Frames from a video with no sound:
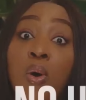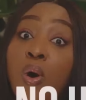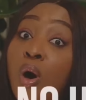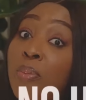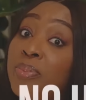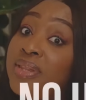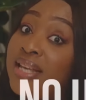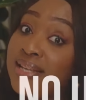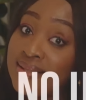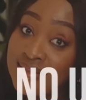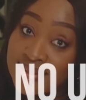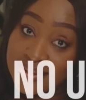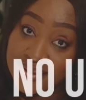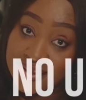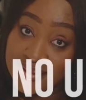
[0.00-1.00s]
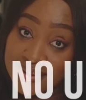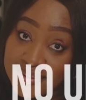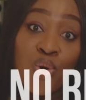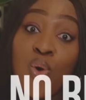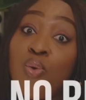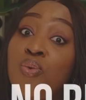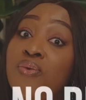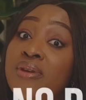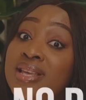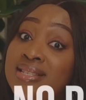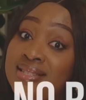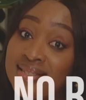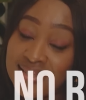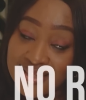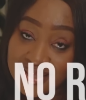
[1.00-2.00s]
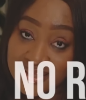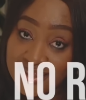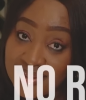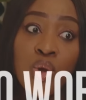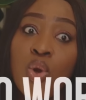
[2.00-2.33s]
no updates, no reason,